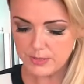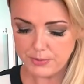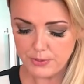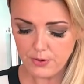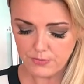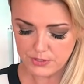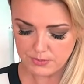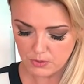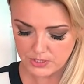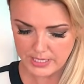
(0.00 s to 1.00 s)
beautiful
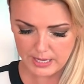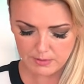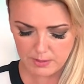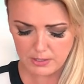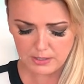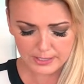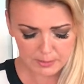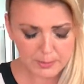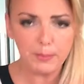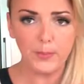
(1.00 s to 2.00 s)
smoked salmon up a
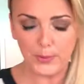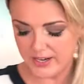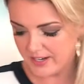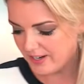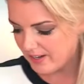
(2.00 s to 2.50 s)
little bit more,